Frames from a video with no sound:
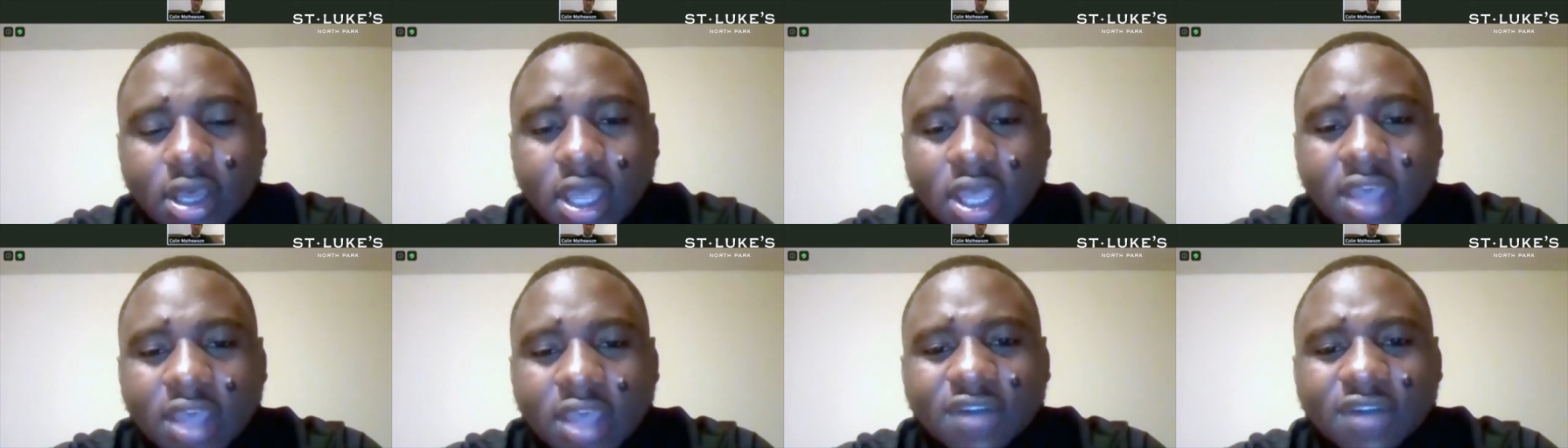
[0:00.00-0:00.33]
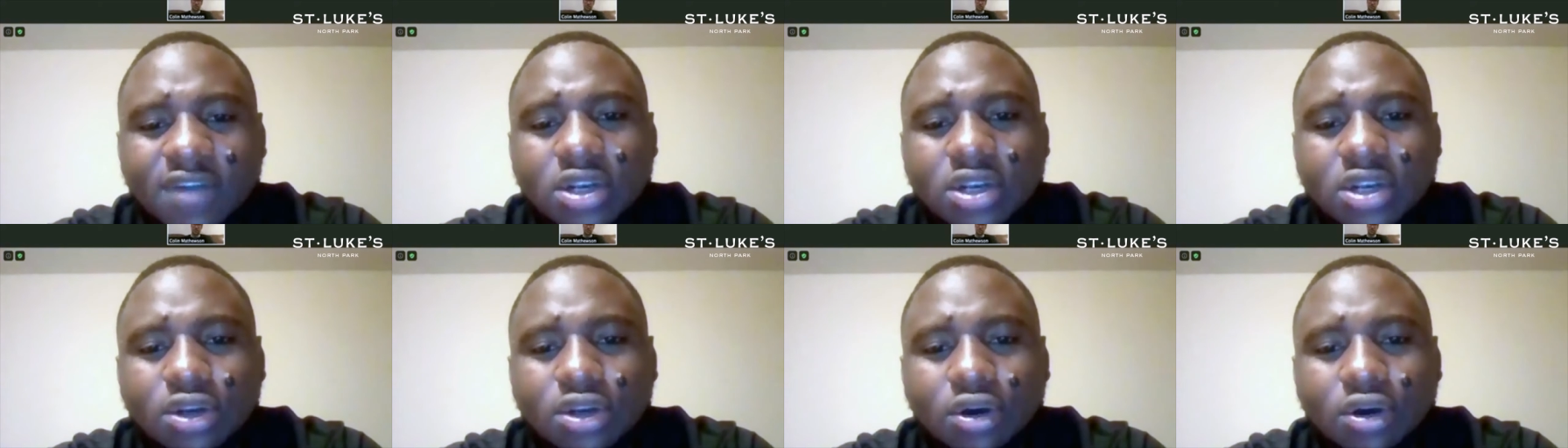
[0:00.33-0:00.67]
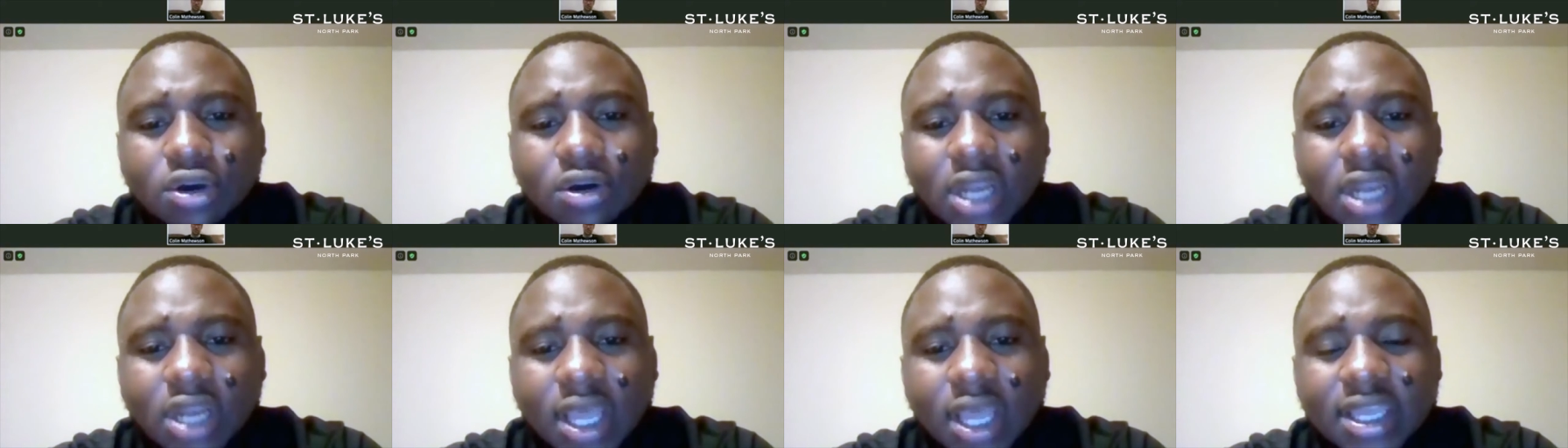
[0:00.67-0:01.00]
even though
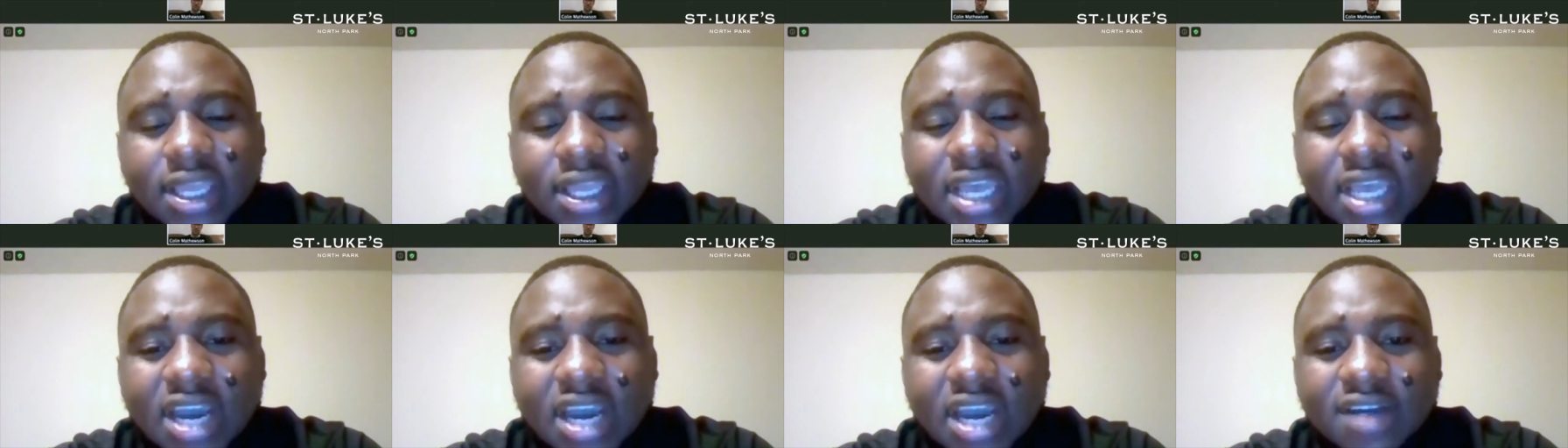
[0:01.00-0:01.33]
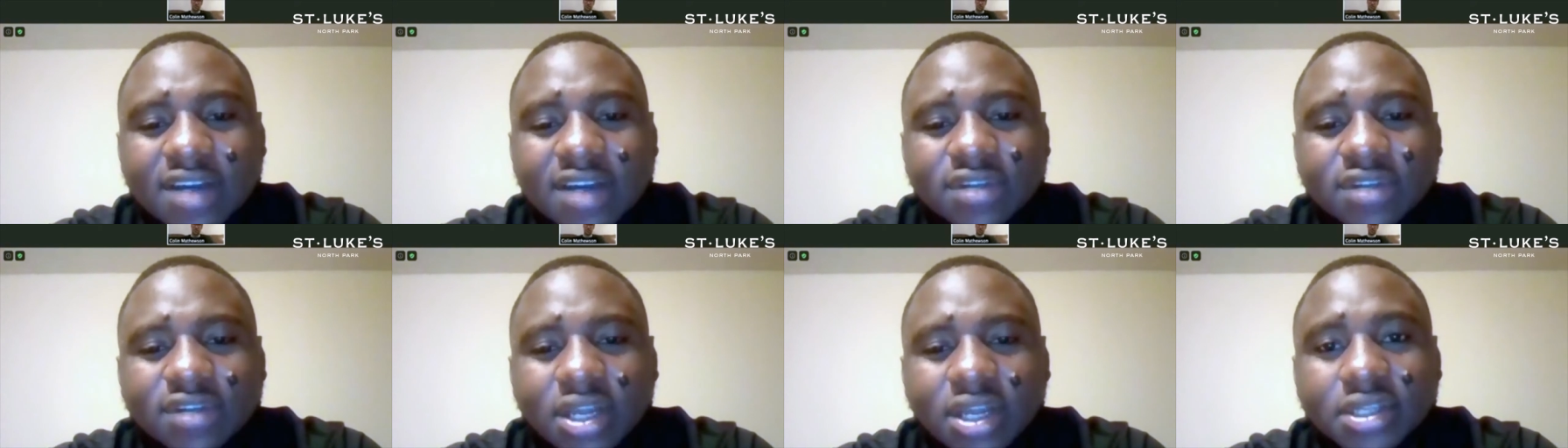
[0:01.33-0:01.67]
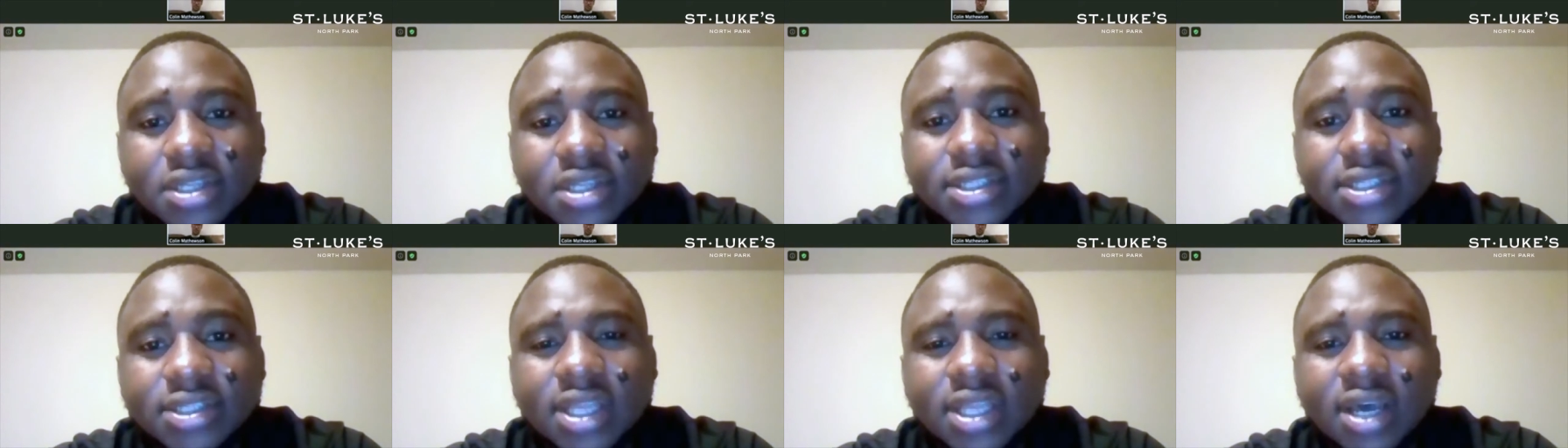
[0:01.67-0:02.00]
like I have a lot
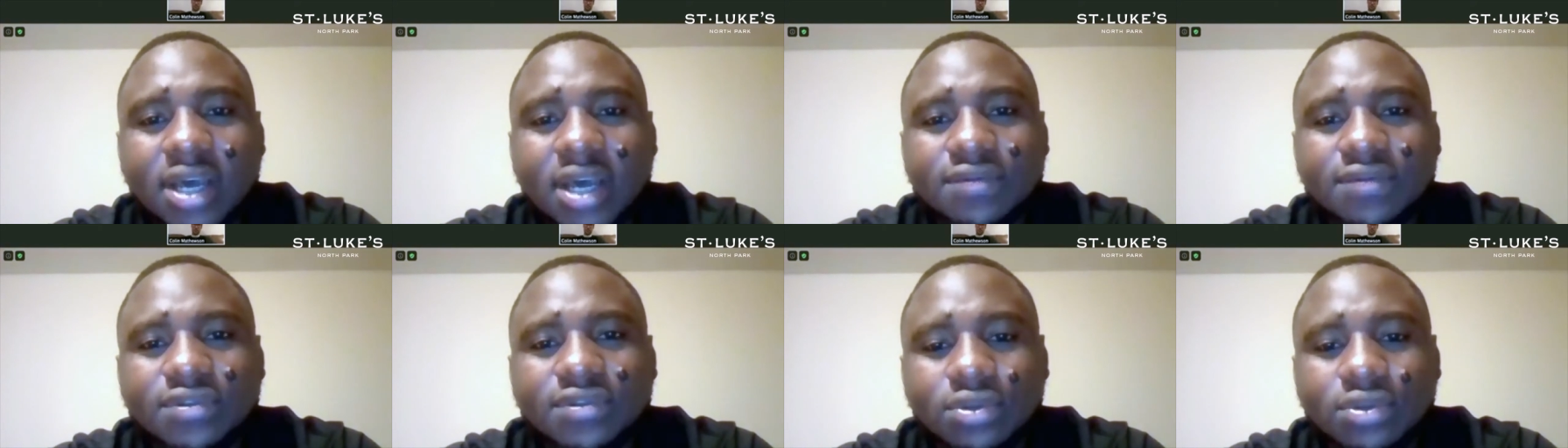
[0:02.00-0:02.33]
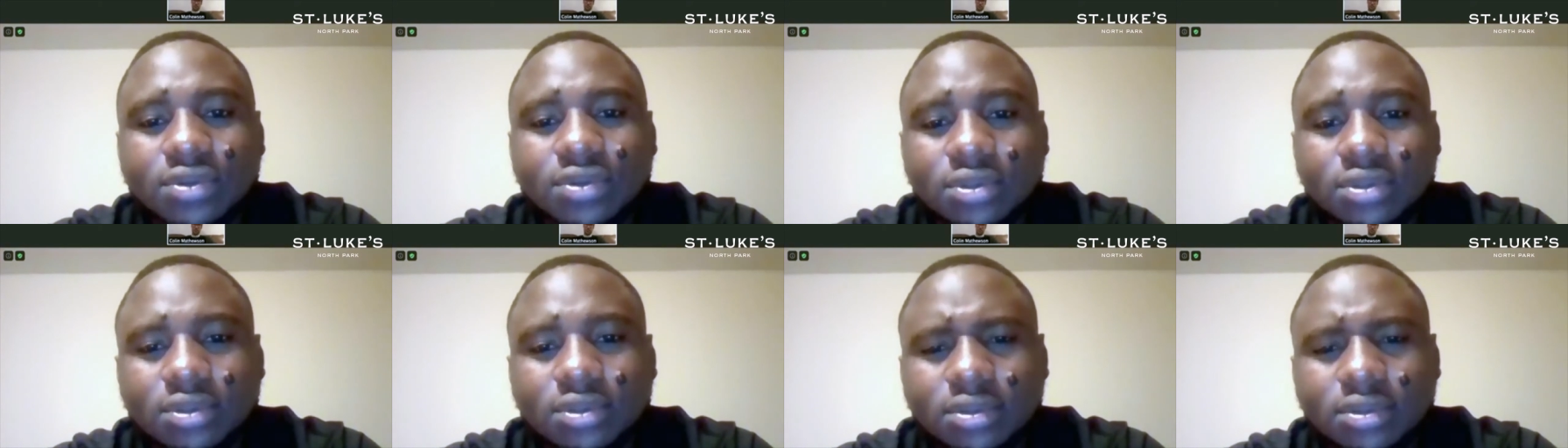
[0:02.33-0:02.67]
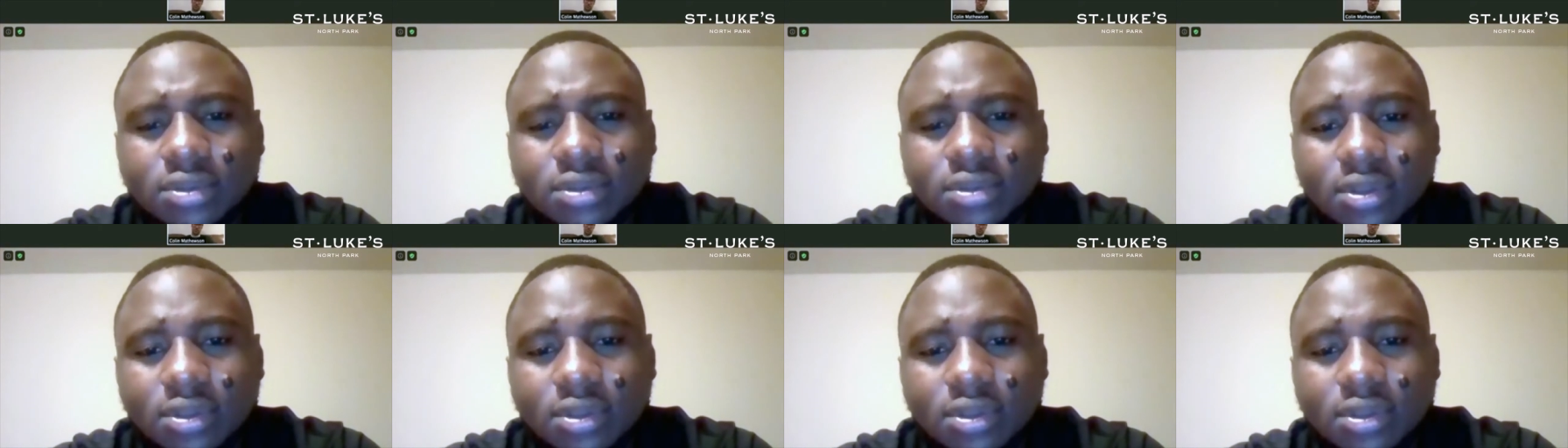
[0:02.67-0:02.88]
of stuff to do,